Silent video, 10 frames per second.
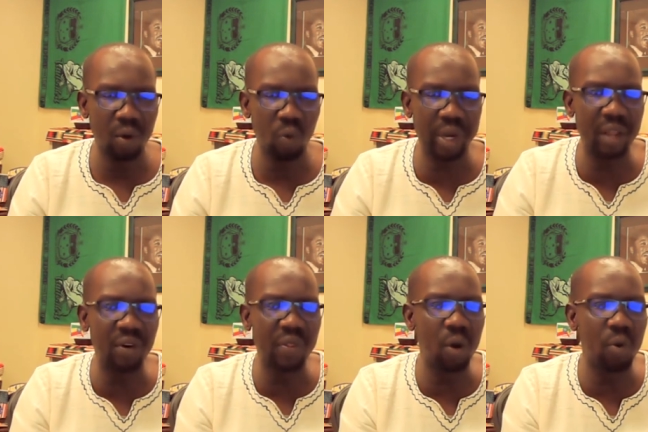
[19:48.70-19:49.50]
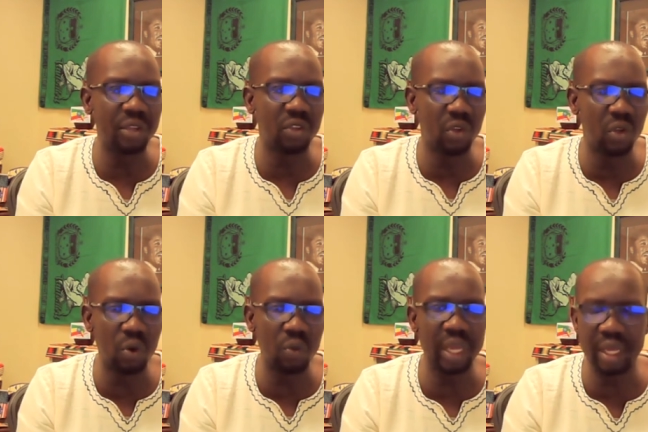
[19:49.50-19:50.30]
Whatever they want to
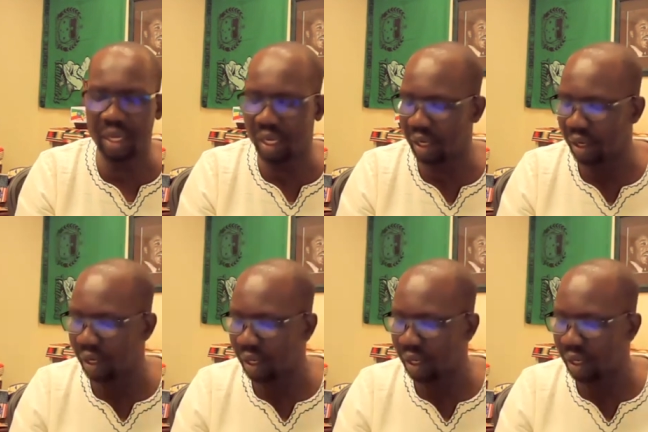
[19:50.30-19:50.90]
do, they can